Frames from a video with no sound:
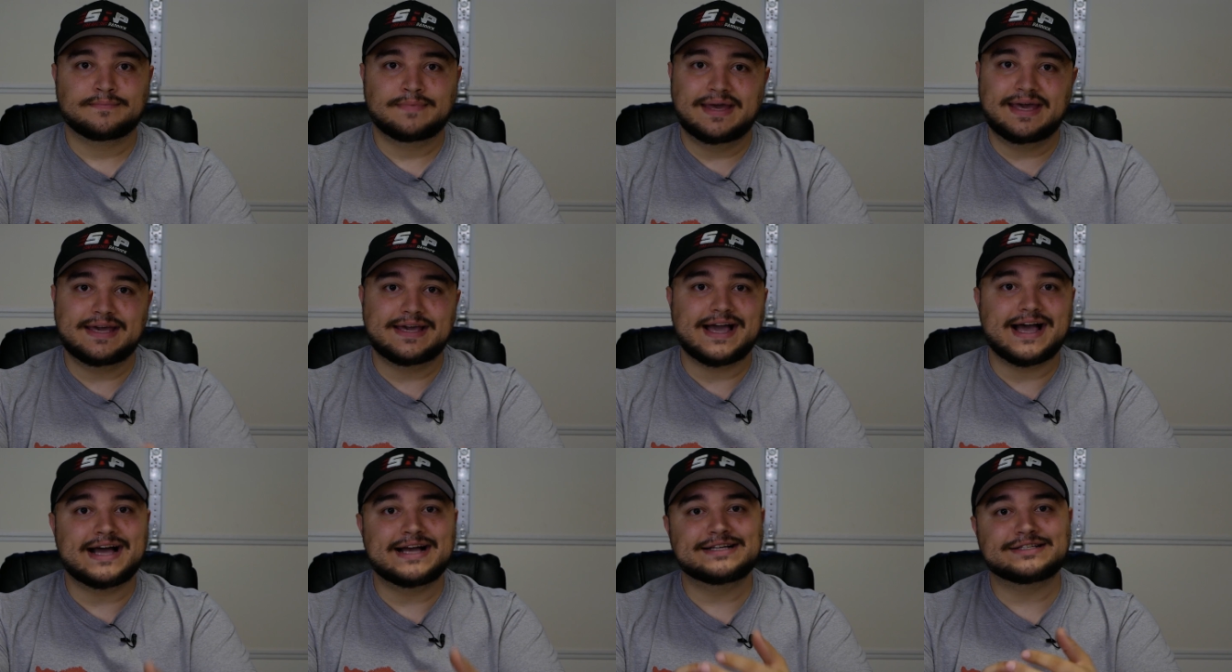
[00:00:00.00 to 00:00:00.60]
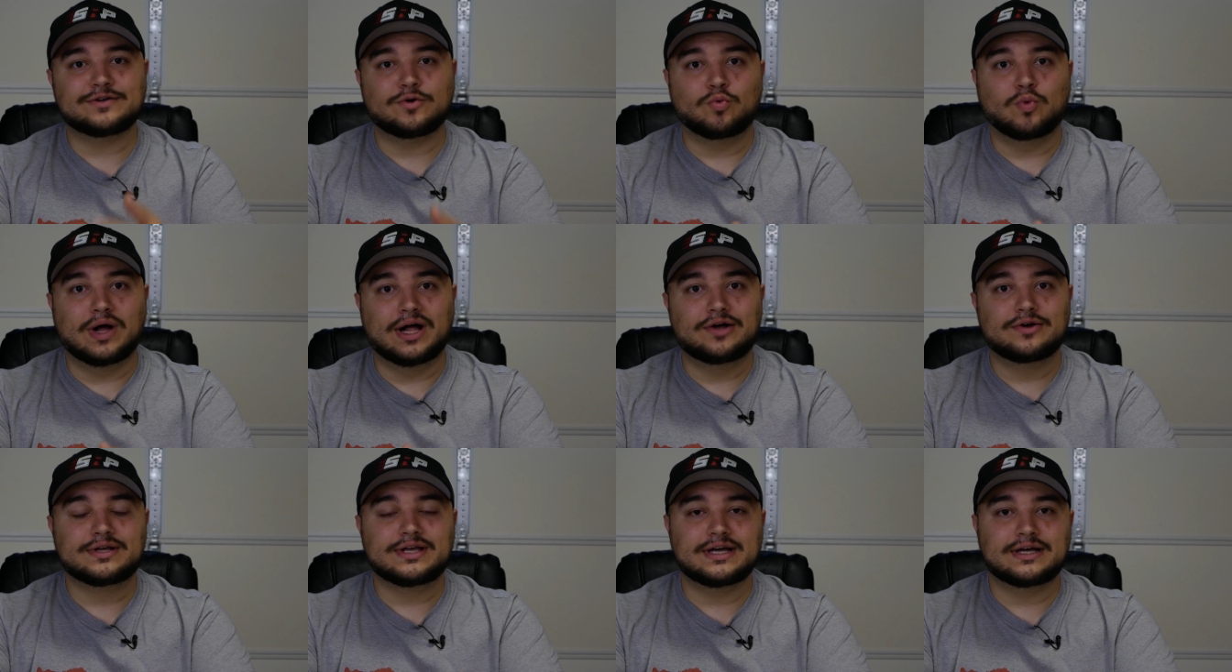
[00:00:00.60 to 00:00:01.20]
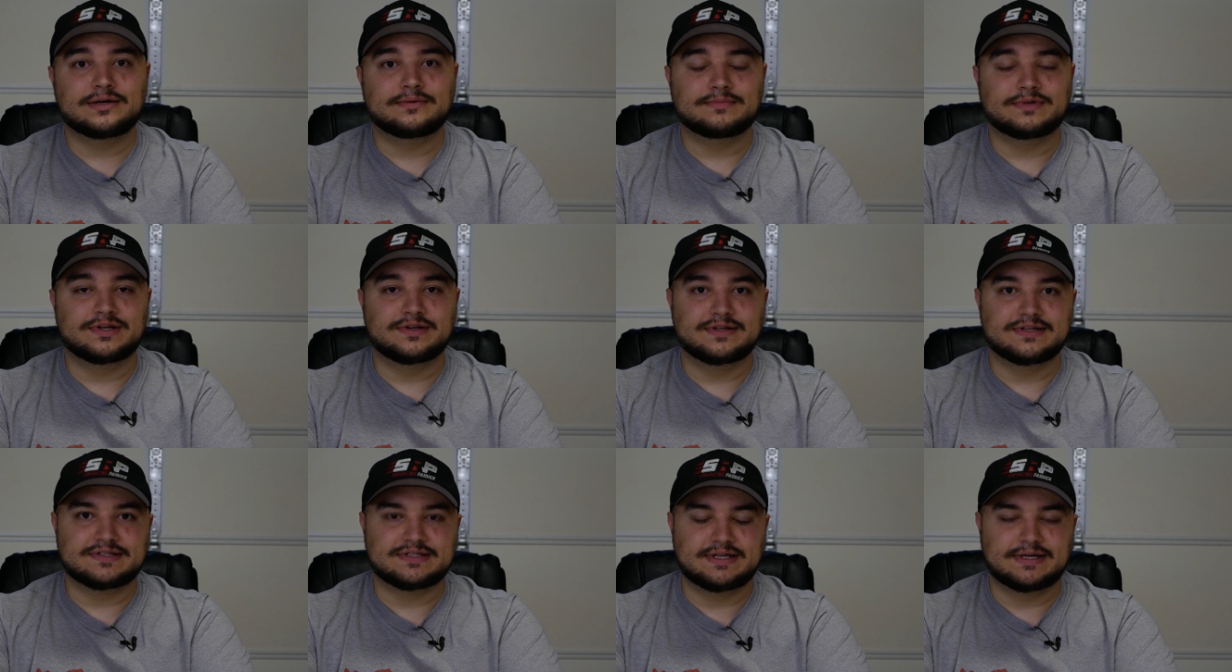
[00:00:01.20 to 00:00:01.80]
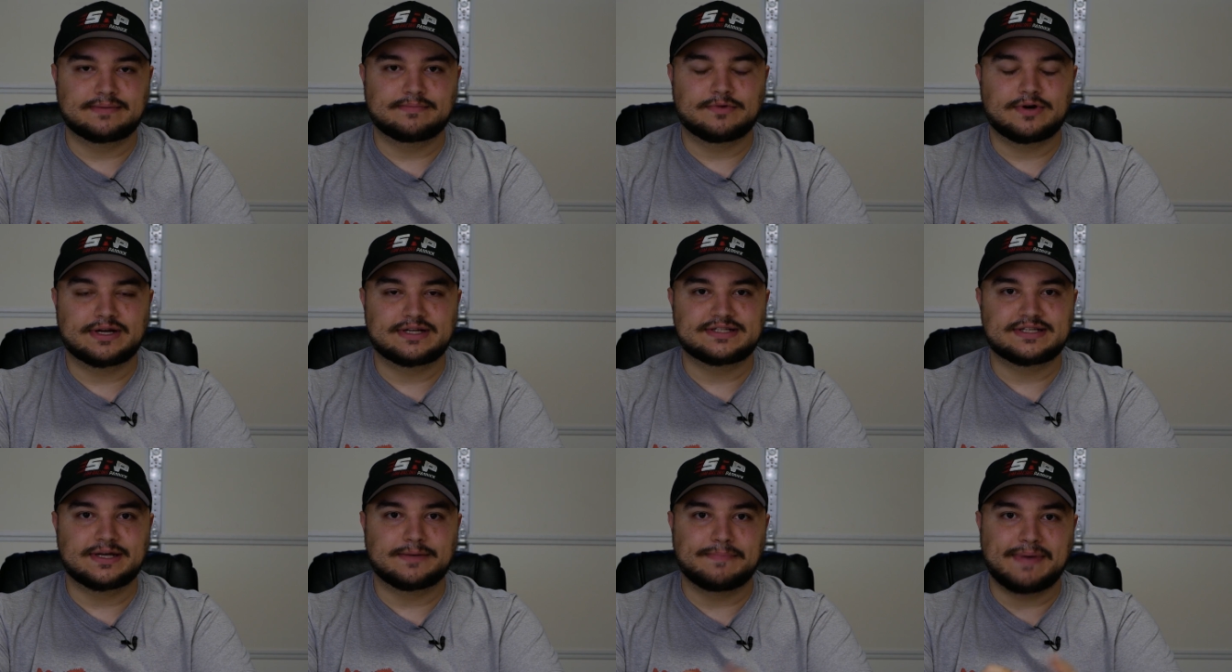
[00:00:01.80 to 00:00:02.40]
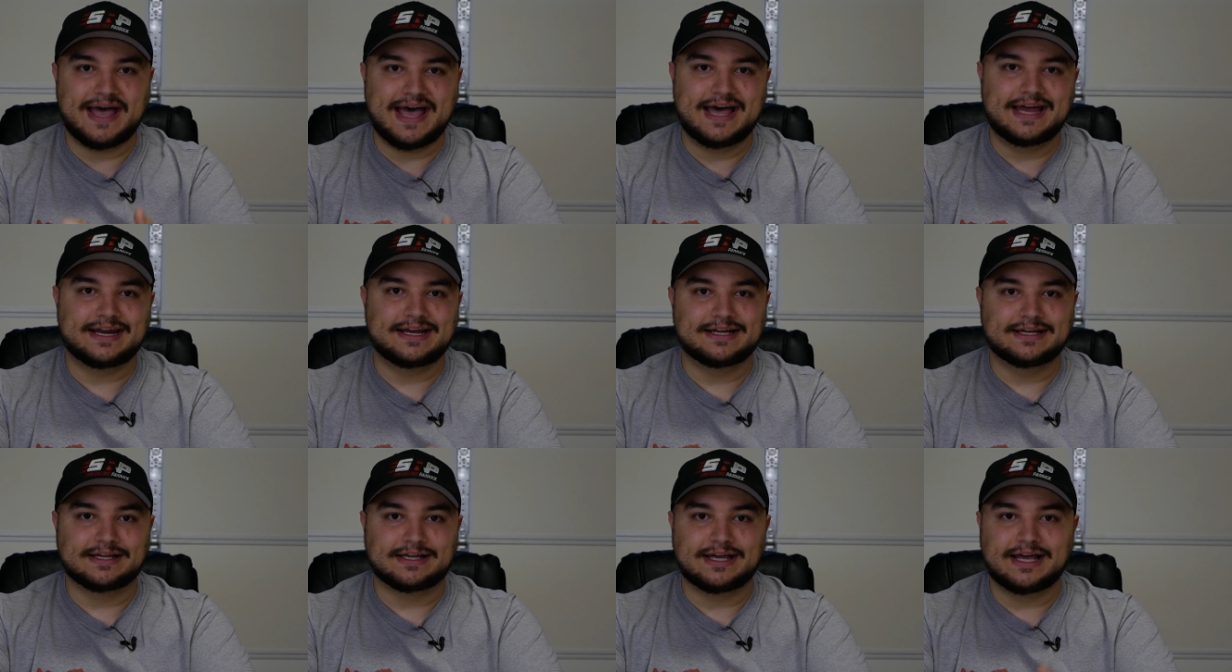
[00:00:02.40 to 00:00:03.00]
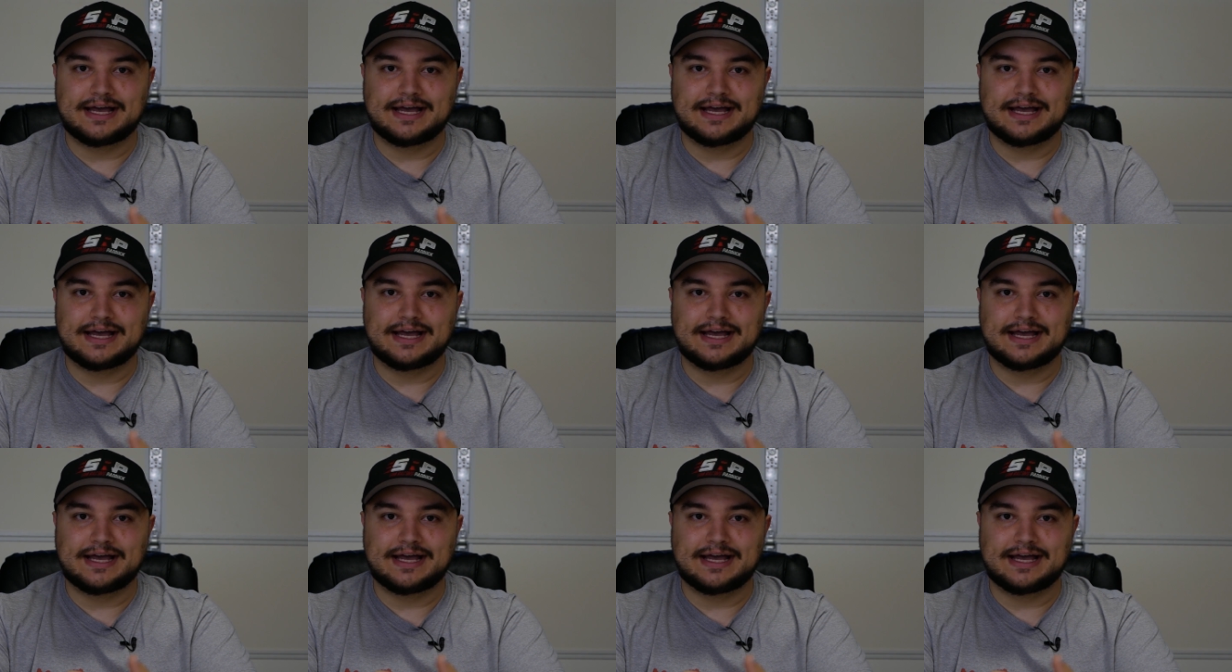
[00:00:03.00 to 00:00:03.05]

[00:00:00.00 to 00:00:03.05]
Hey guys, welcome to the Sim Racing Paddock.